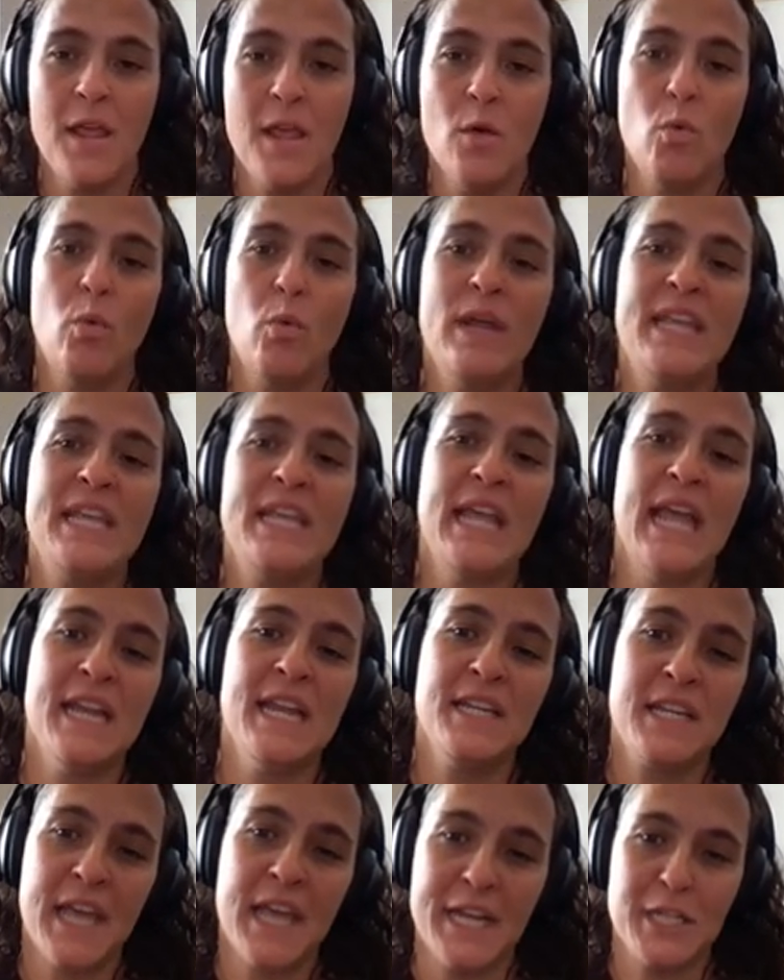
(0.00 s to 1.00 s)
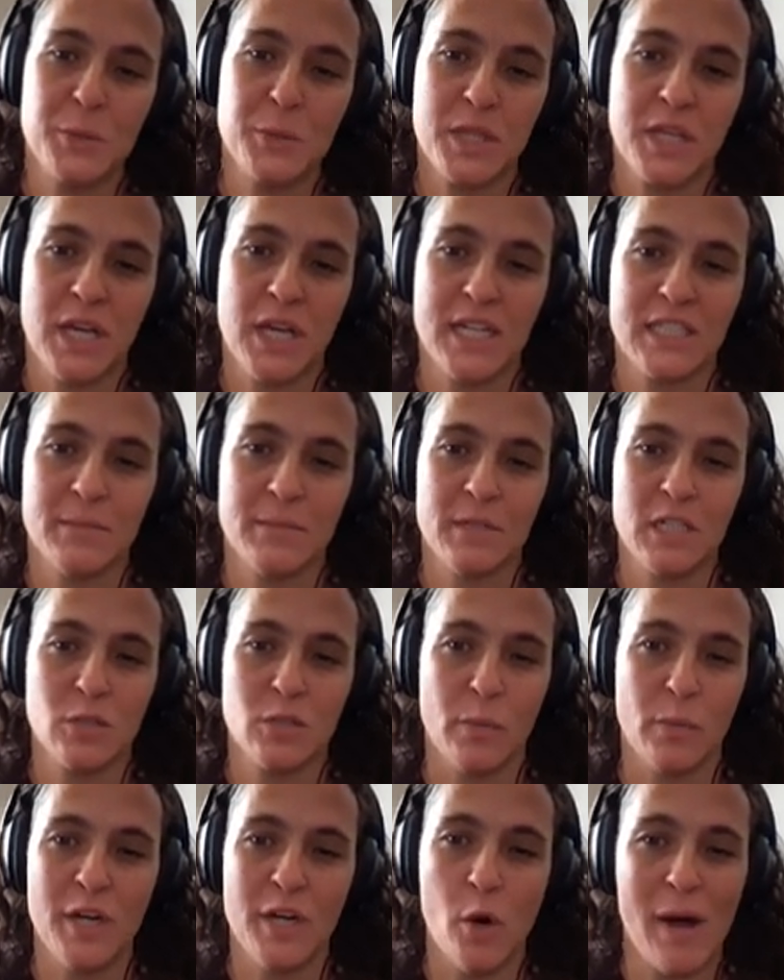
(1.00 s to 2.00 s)
When we engage with customers,
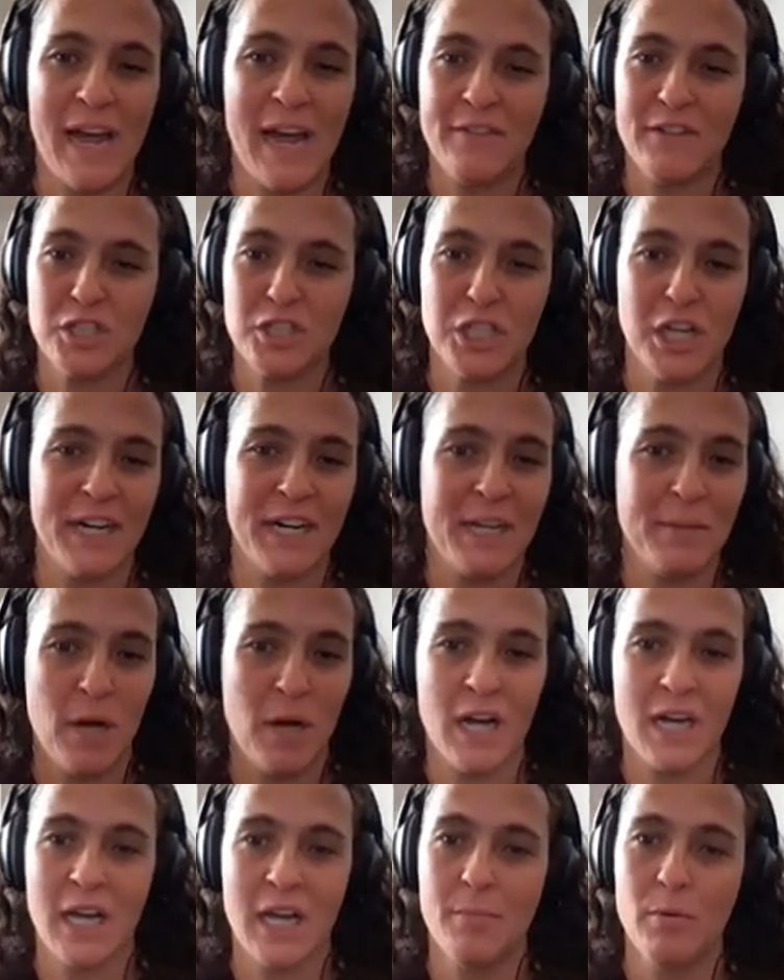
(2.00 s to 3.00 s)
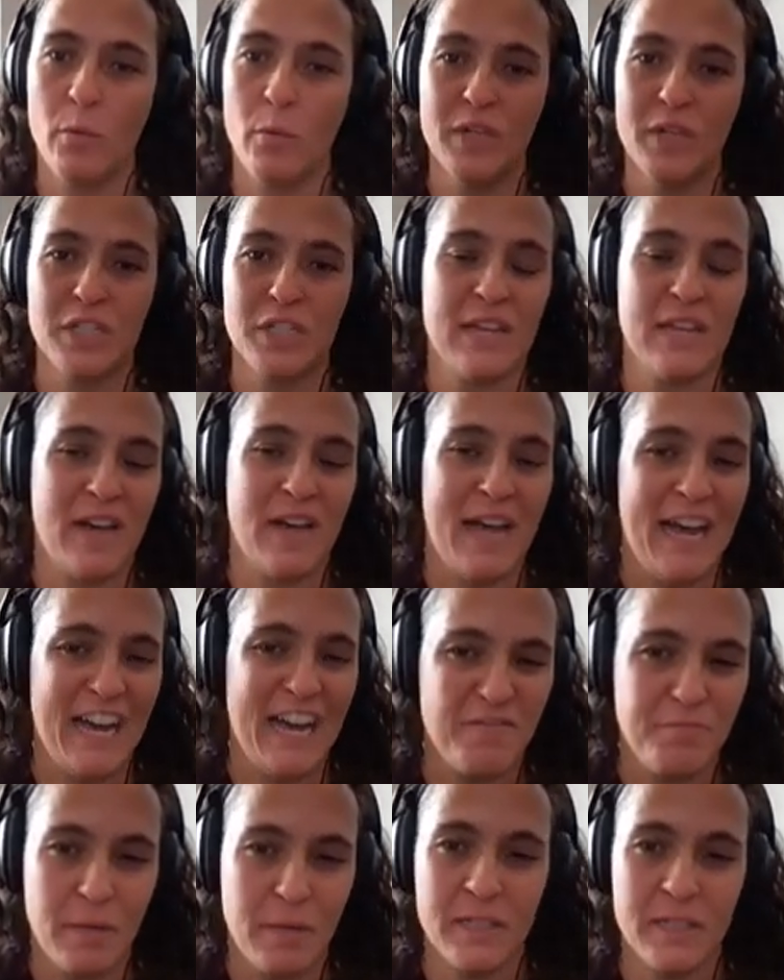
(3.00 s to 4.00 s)
when we don't have a shiny mock-up, when we just have a
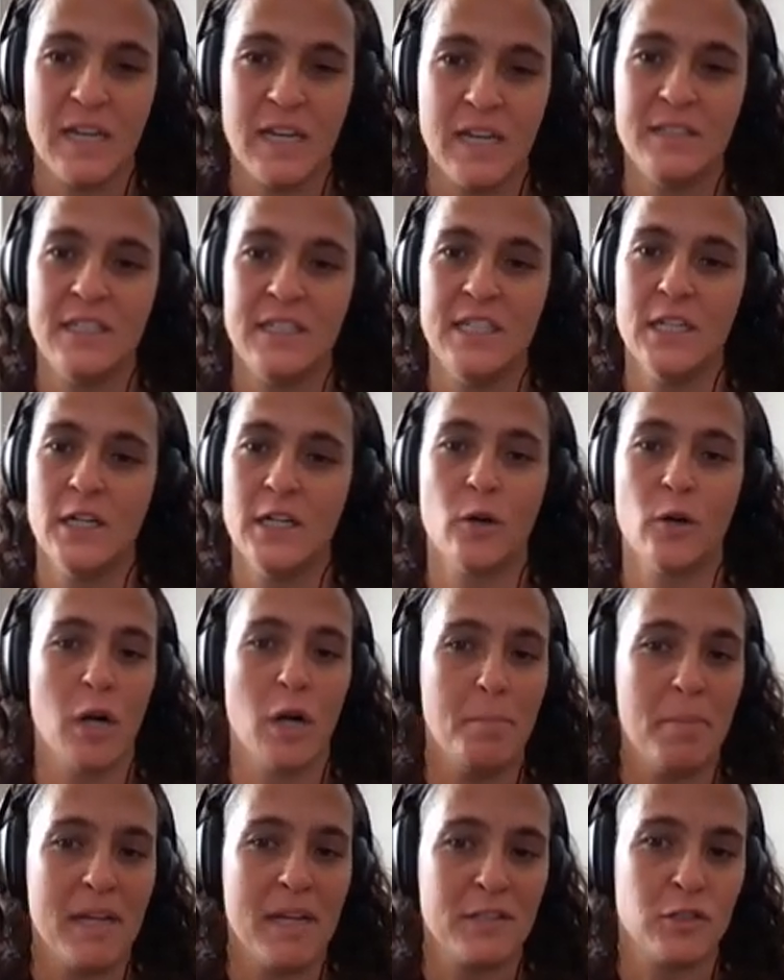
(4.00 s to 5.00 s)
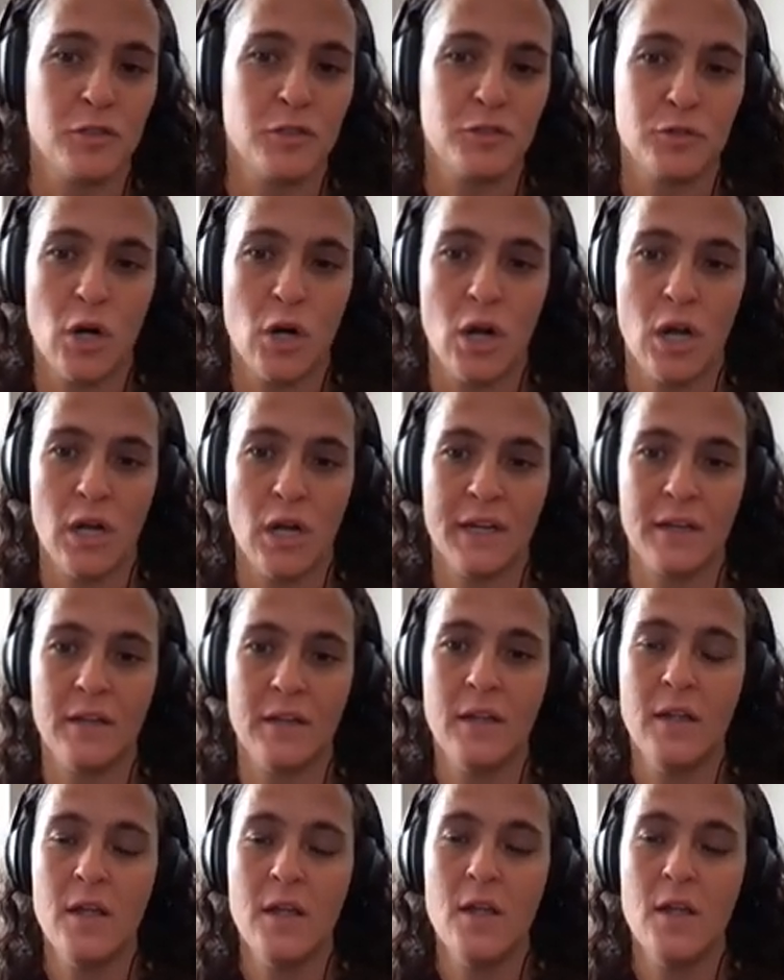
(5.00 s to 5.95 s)
half-baked idea or a pencil drawing,